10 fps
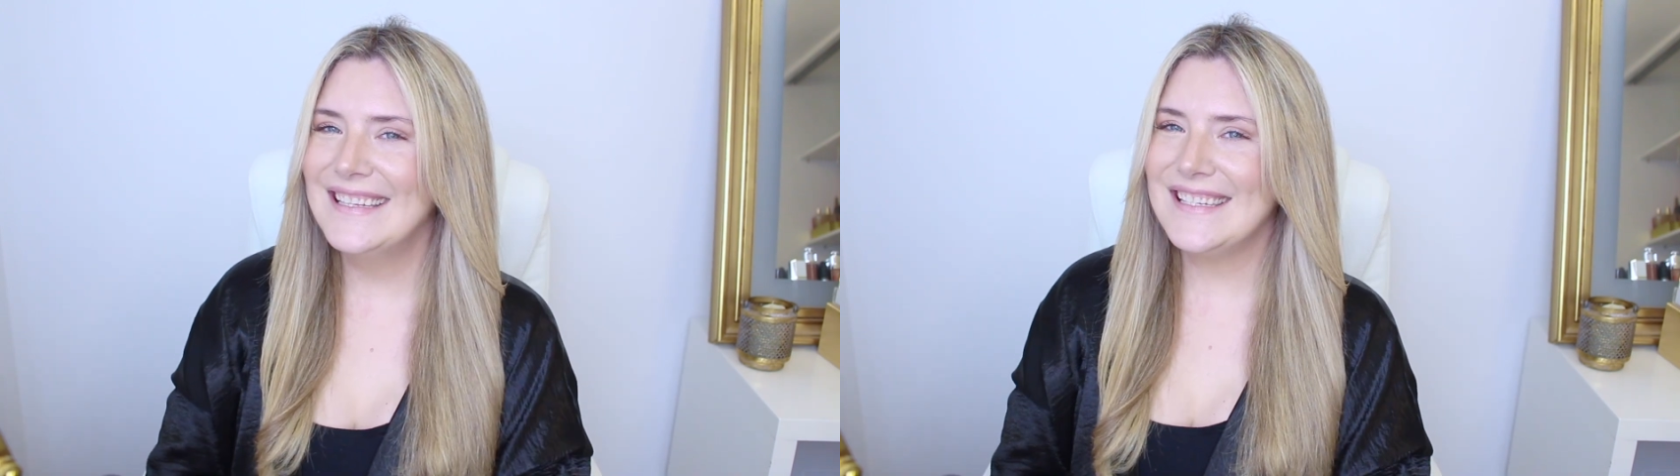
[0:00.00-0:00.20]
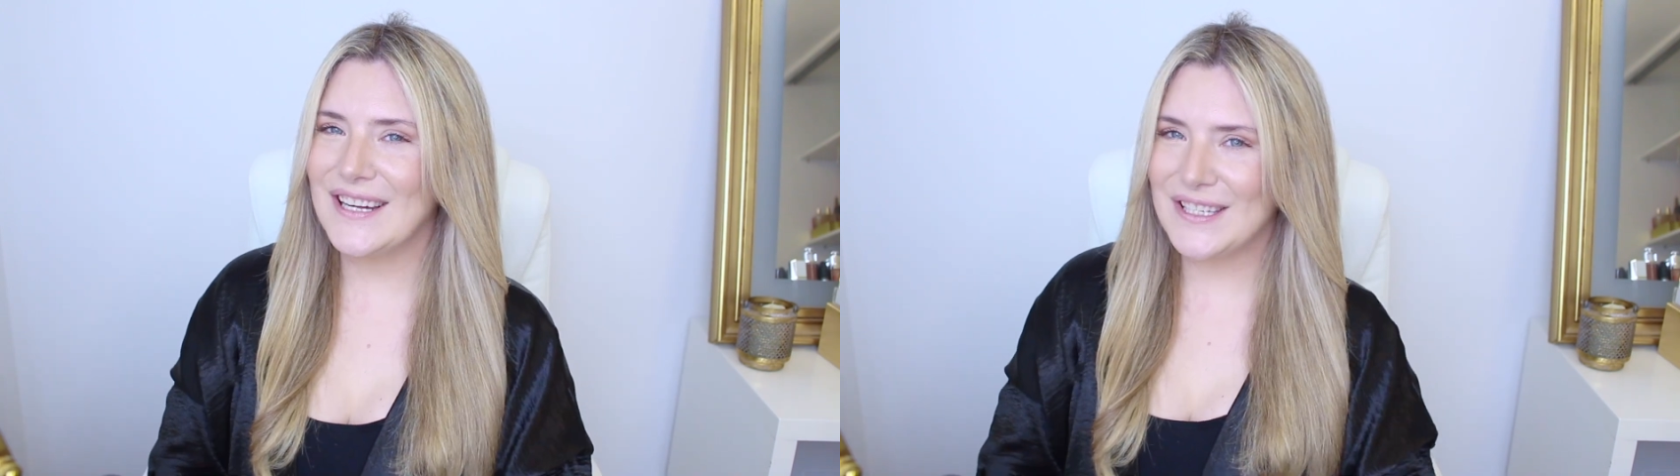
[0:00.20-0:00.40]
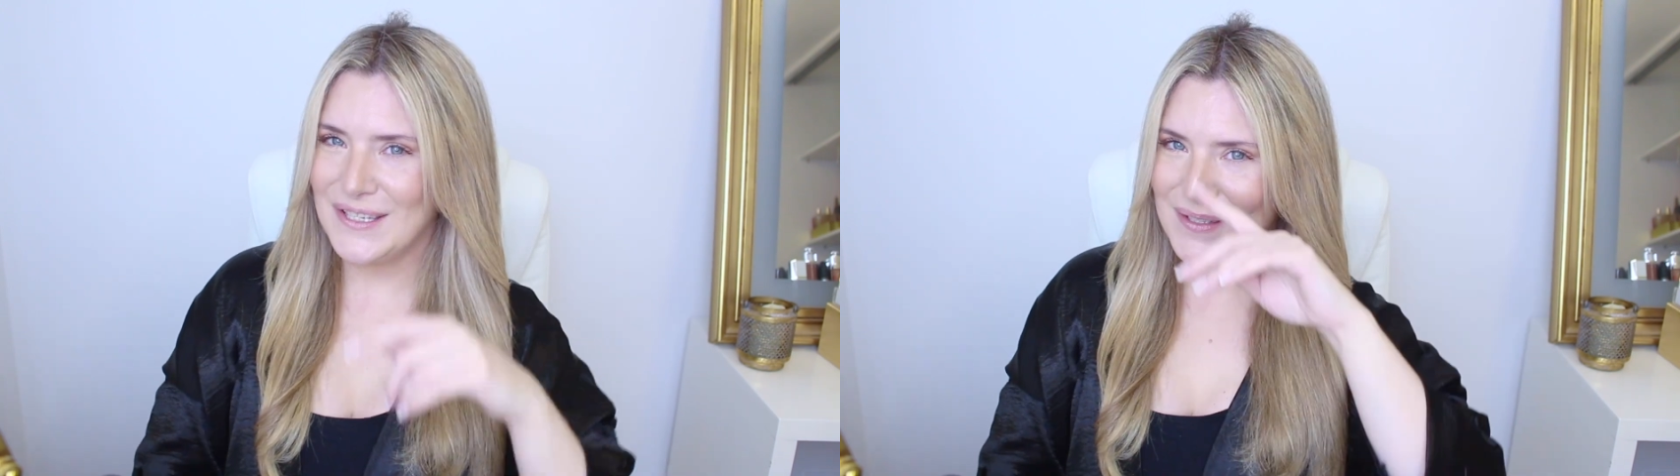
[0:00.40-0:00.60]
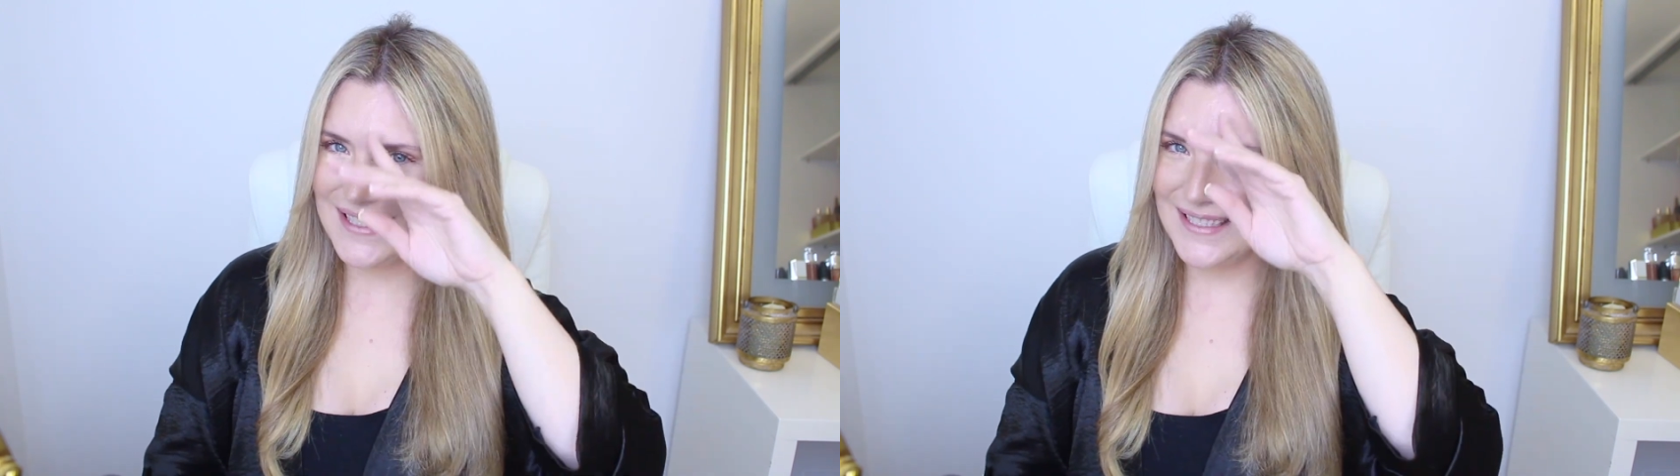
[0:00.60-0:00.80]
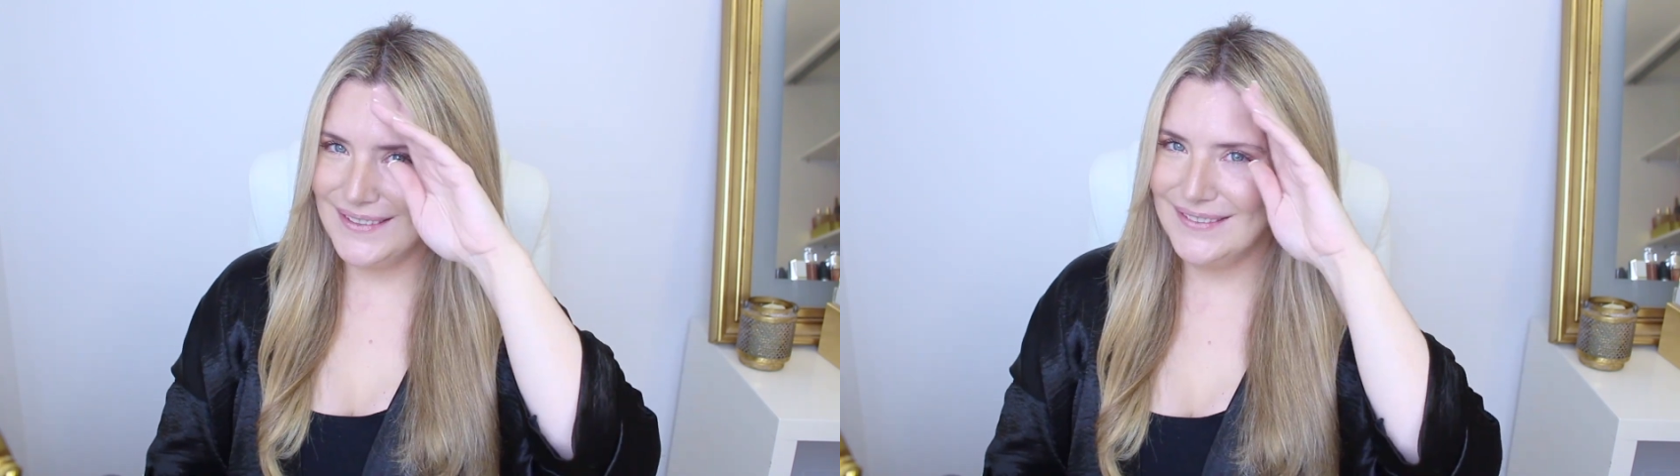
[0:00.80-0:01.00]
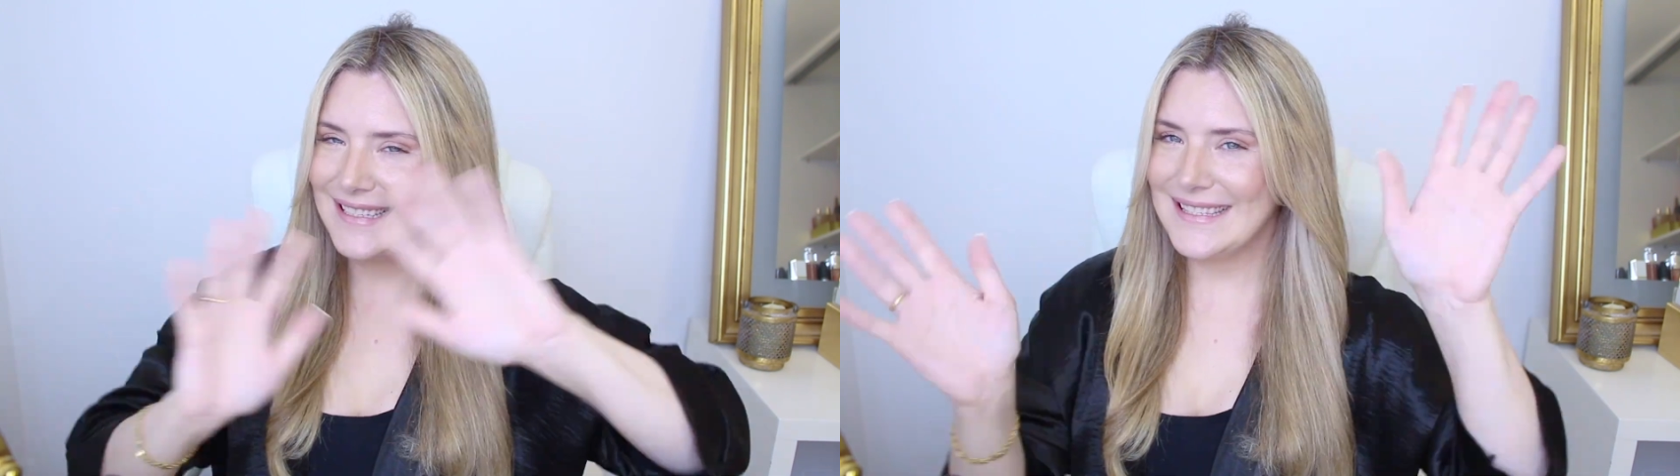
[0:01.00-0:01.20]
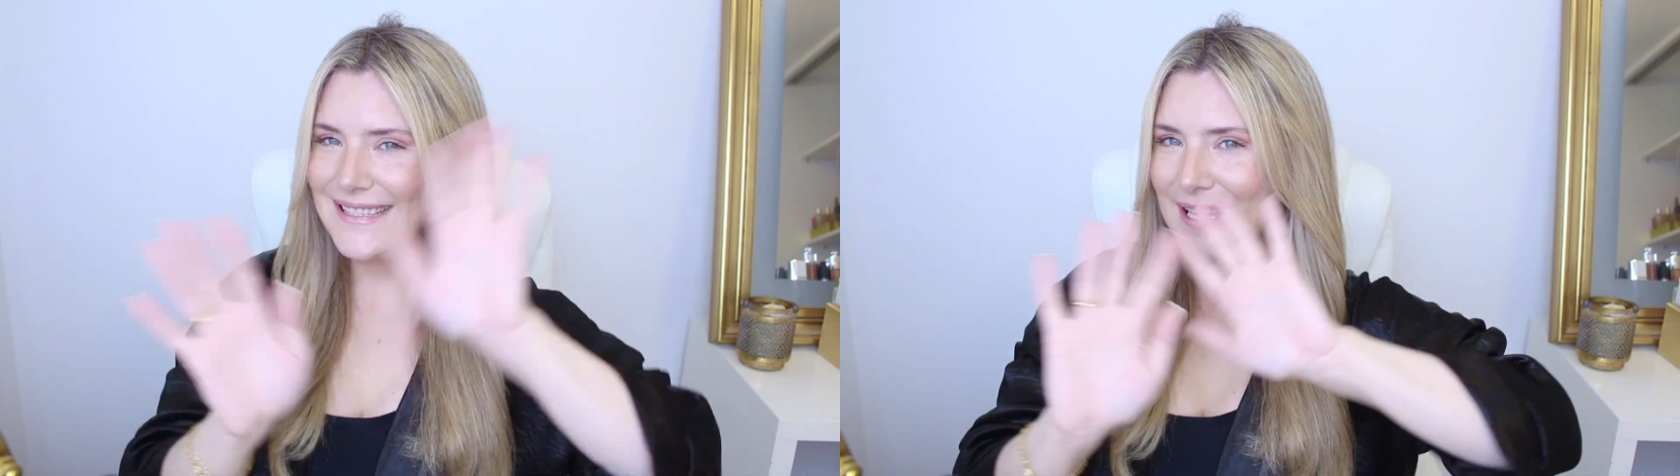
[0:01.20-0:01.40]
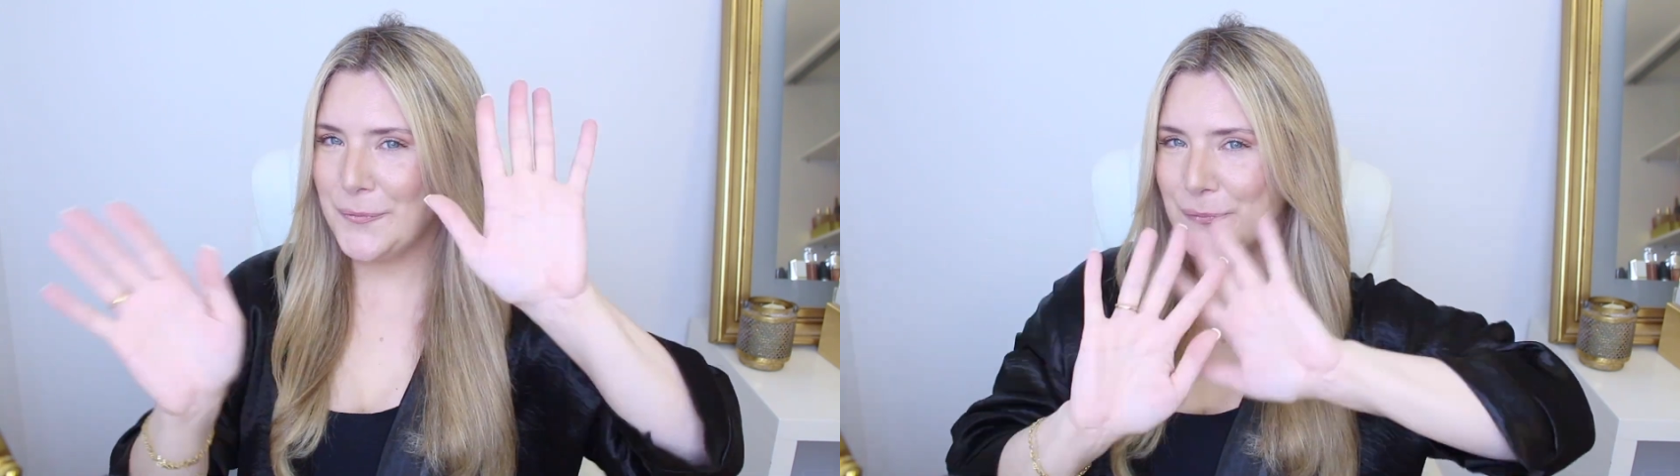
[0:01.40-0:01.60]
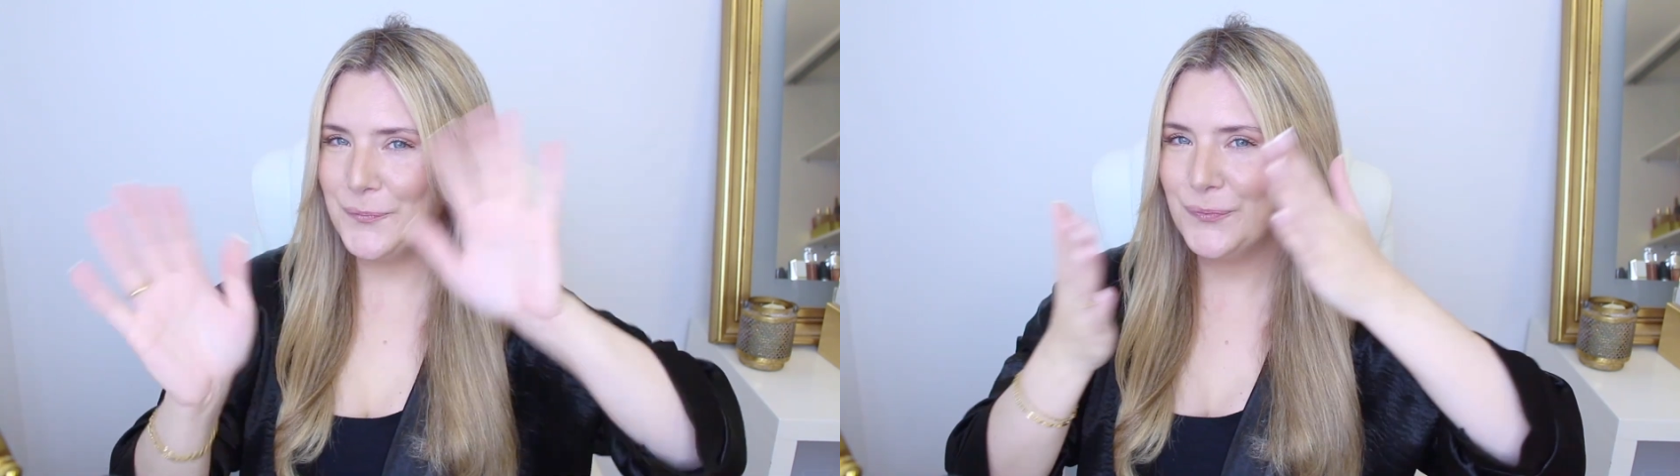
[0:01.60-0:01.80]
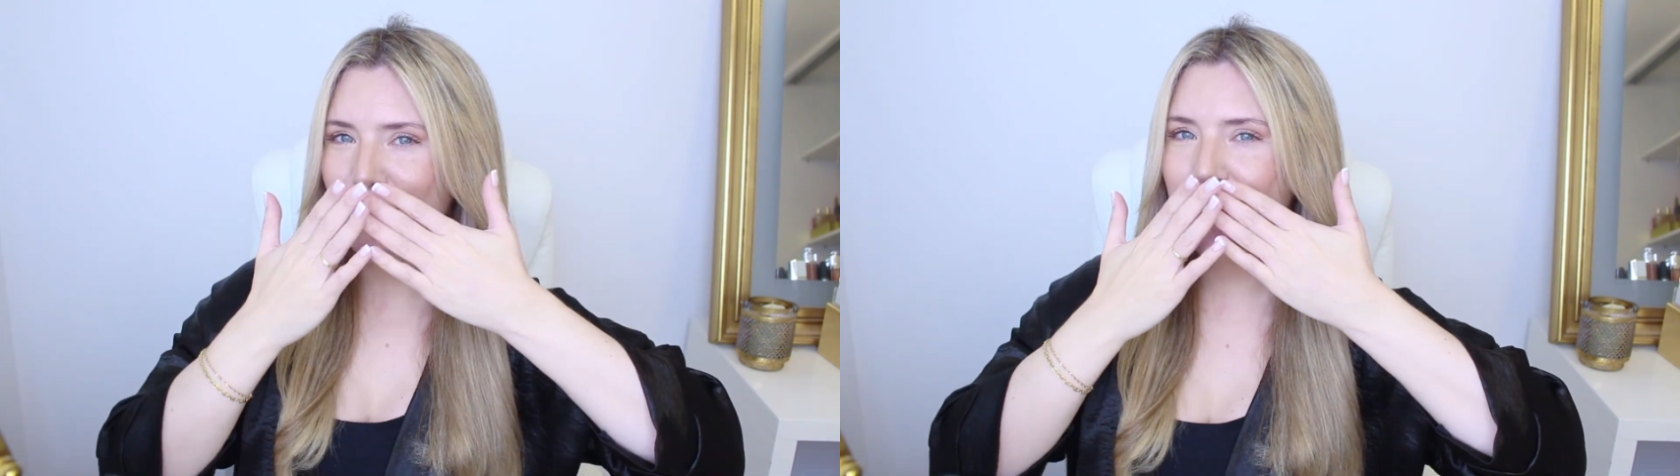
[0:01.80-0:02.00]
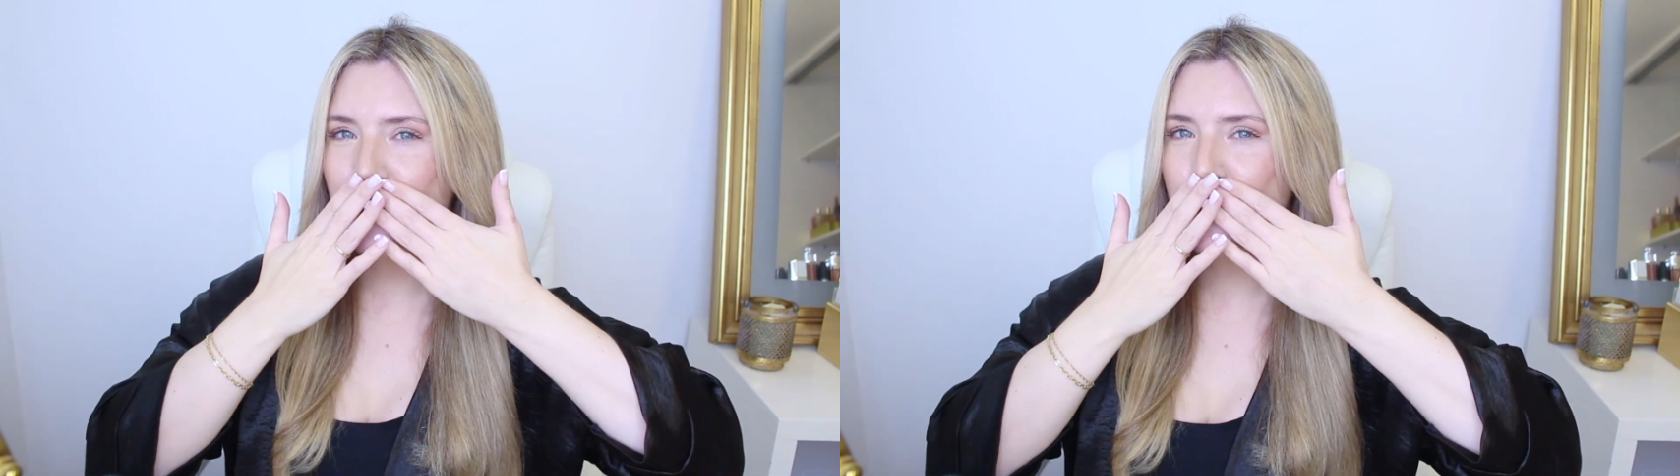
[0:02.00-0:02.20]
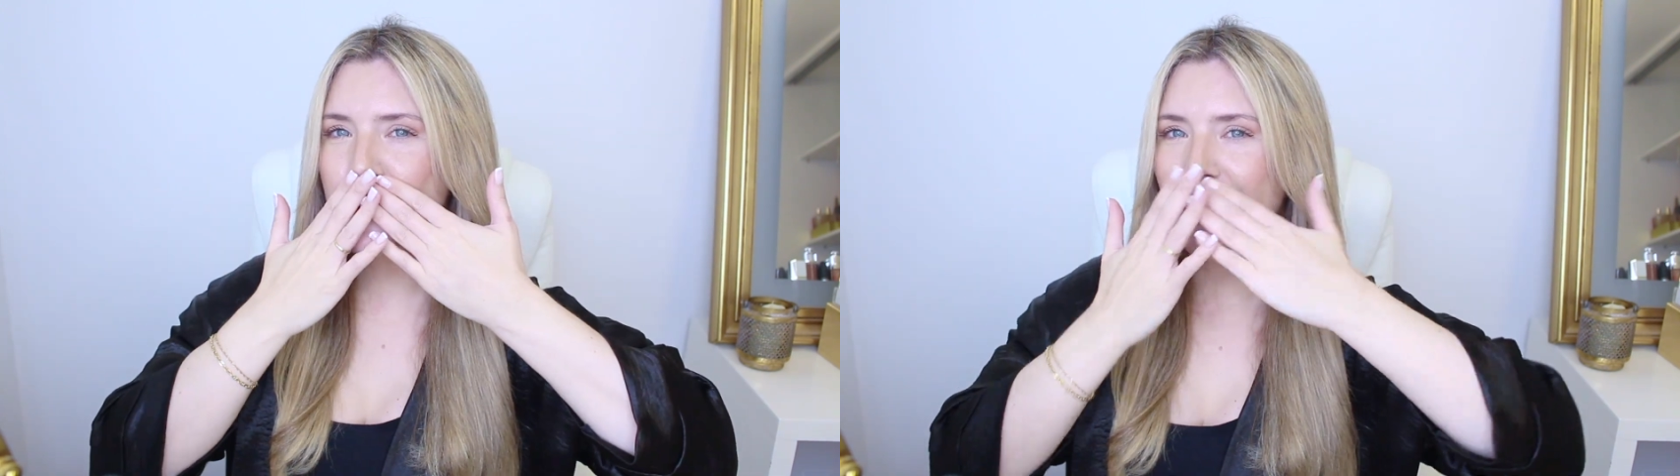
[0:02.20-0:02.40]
Talk to you soon. Ciao.